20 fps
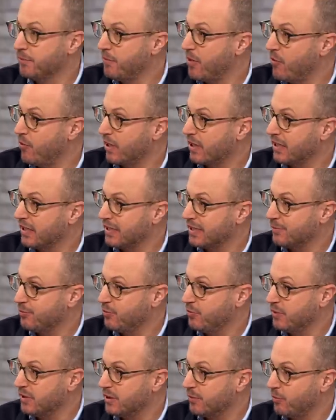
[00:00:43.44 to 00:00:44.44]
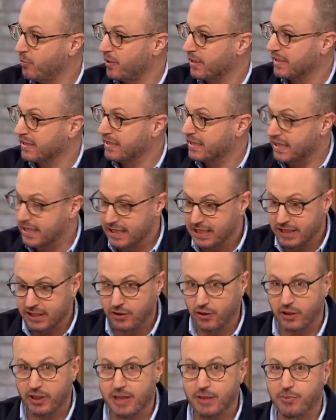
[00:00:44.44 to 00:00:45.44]
as American as Bruce Springsteen and
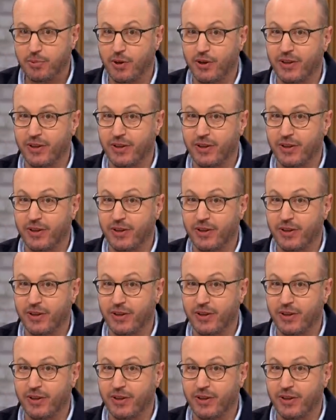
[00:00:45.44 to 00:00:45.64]
Dolly